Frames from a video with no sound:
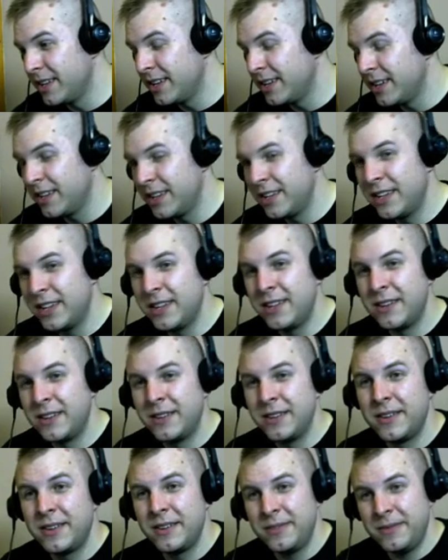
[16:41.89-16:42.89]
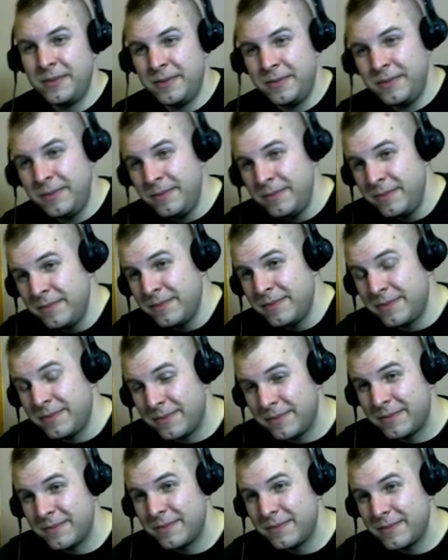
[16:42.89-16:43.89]
The power to decide between
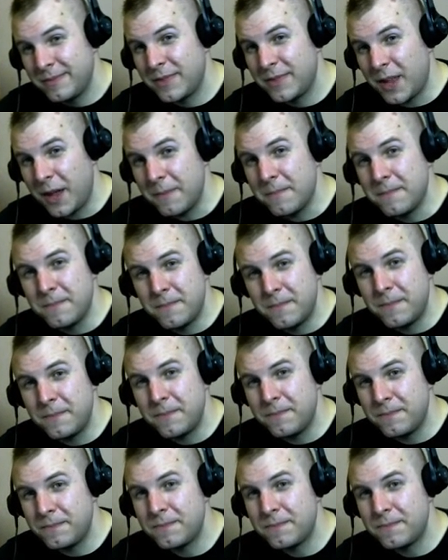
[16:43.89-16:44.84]
alternatives mm -hmm. must